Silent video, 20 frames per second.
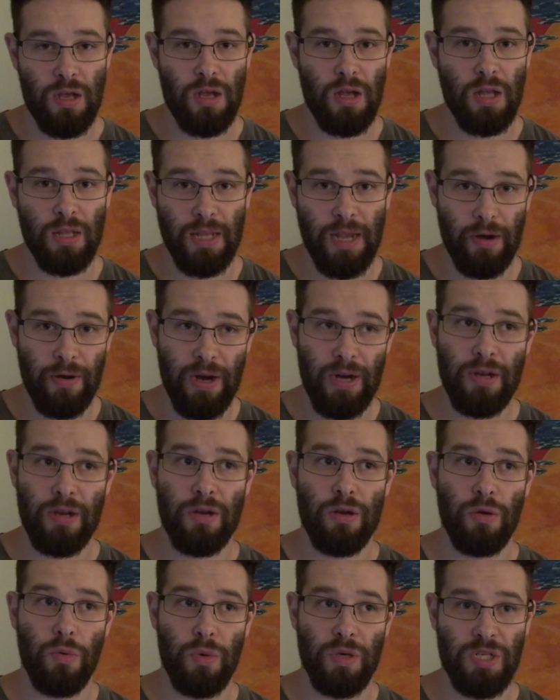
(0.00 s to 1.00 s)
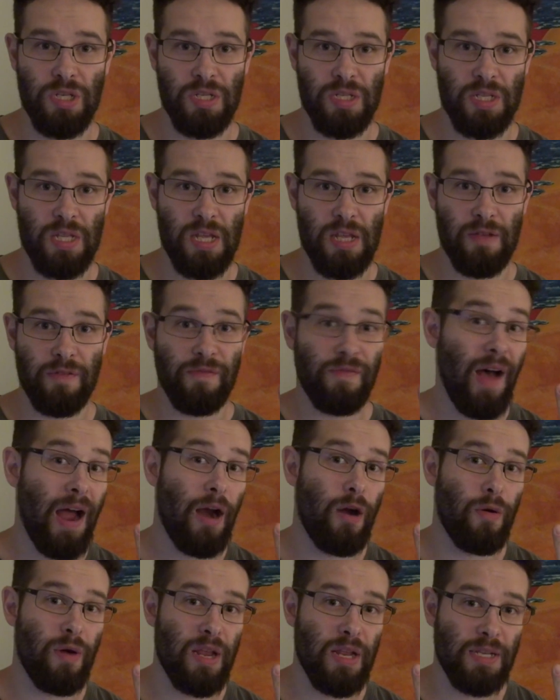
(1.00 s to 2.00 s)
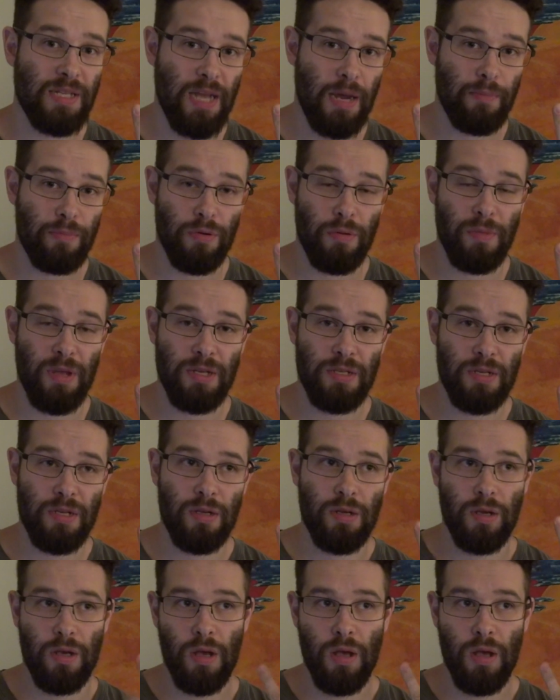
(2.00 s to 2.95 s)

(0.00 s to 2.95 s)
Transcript: choleric, which is the fiery temperament,